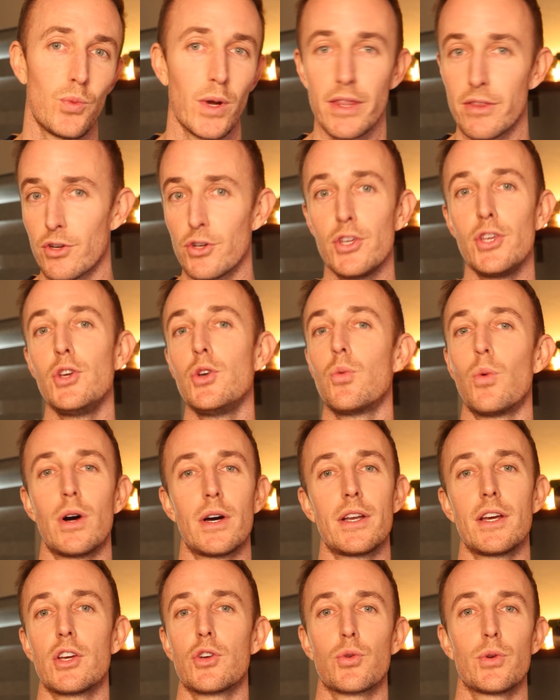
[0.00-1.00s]
Whether you
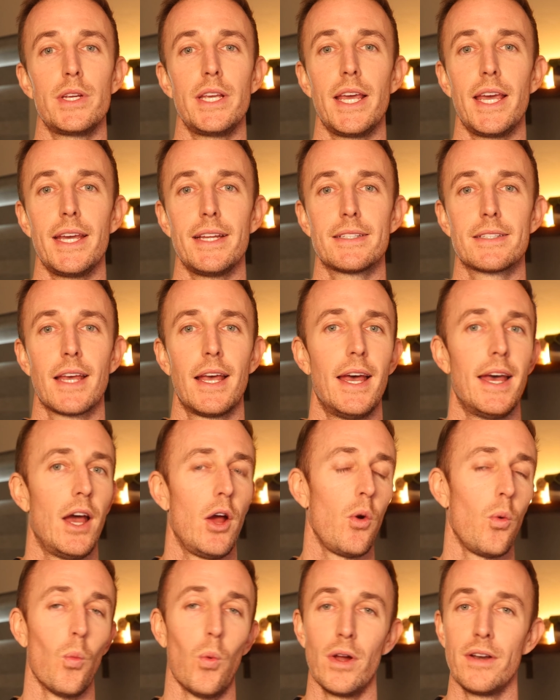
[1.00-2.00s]
want to create
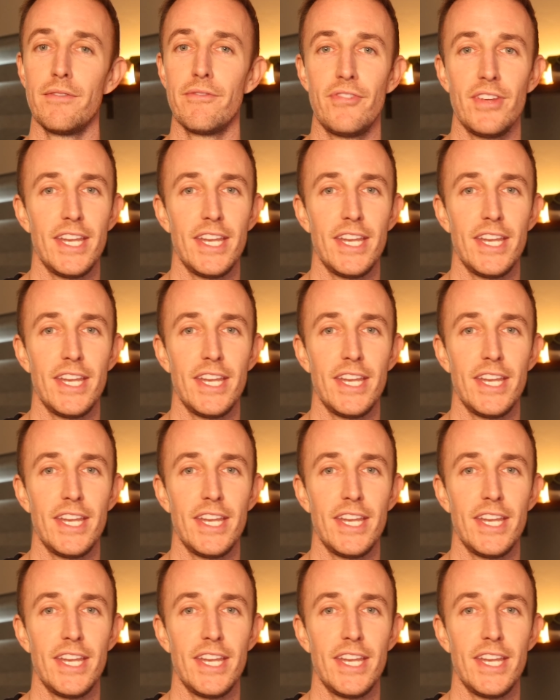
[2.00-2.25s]
one